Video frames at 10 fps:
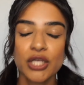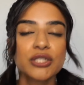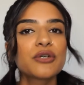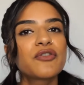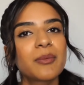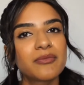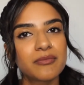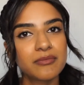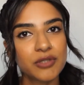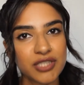So from
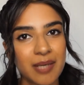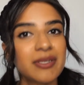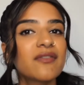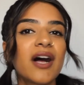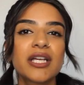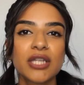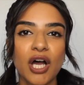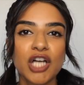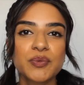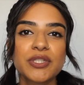Yosemite Valley Lodge,